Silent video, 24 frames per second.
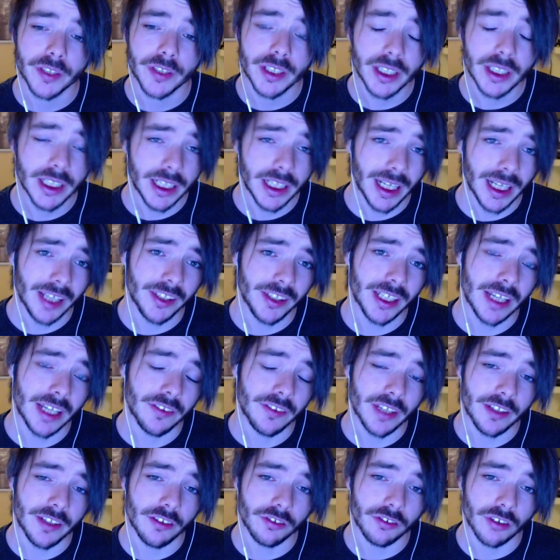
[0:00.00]
In the end,
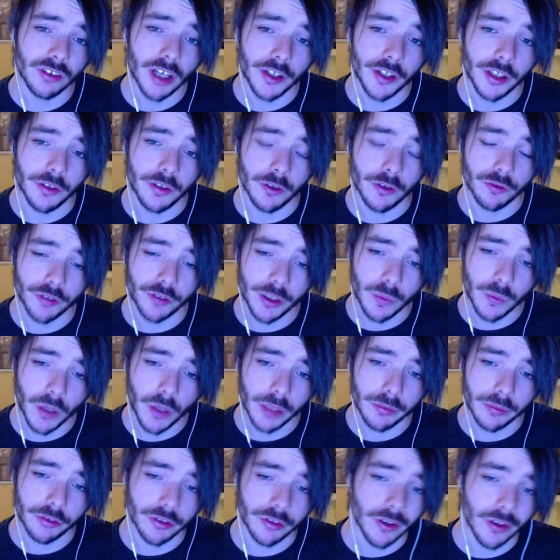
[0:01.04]
they decided that Rewind
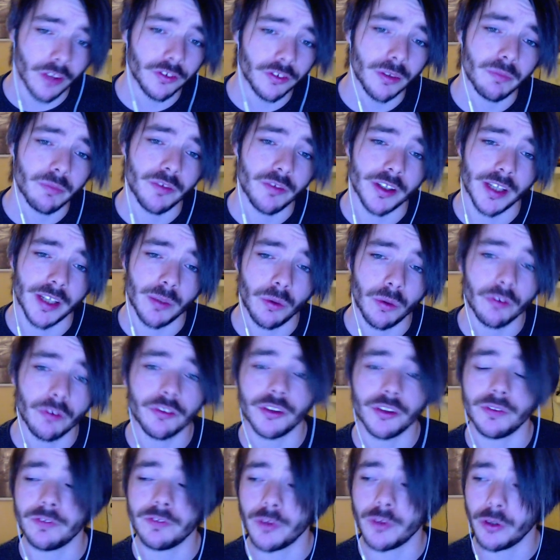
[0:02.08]
was not something they wanted
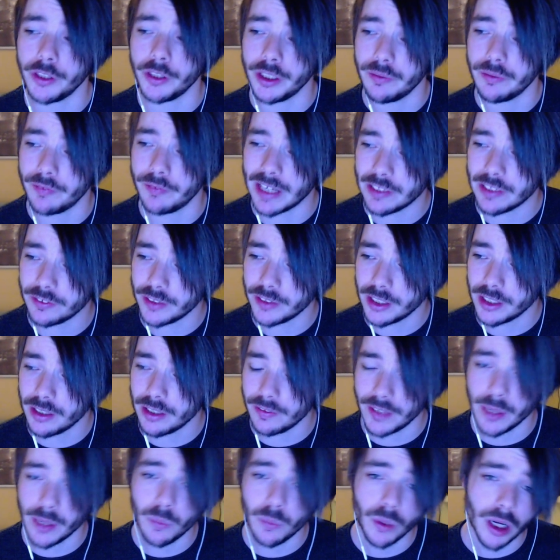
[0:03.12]
to fully invest in.
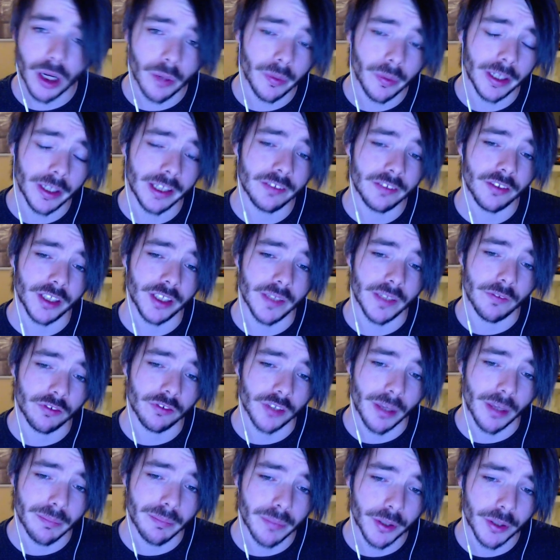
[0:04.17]
They were willing to give
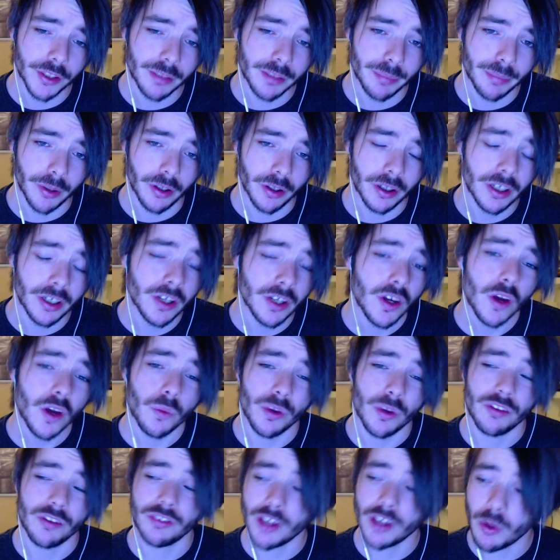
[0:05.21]
some money, but
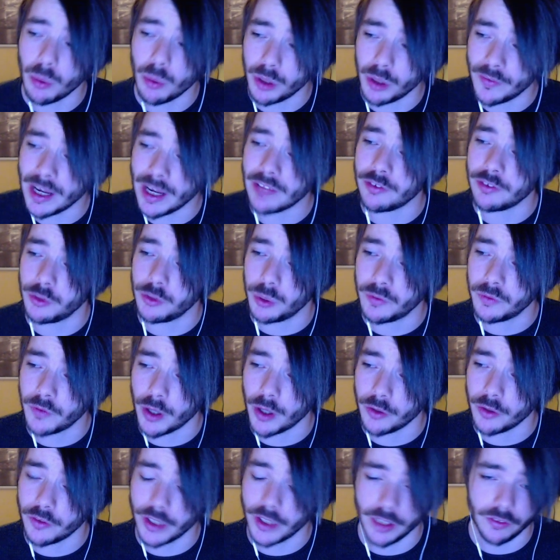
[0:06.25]
we still would have had to do a
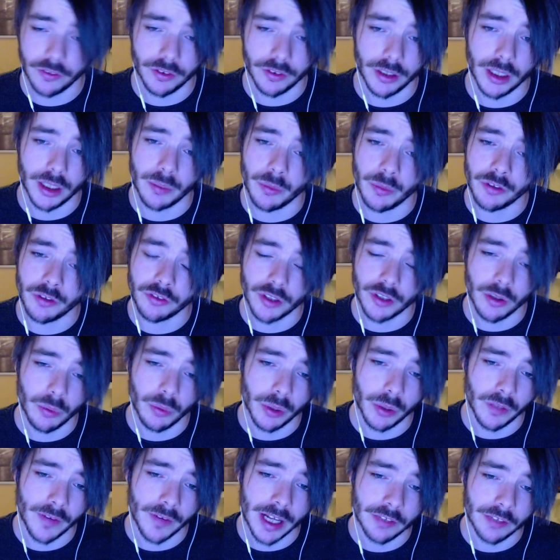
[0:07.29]
fundraiser, and we still would
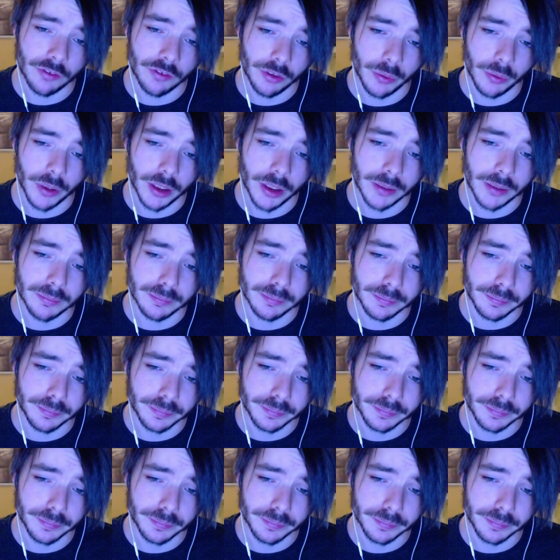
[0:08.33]
have had to,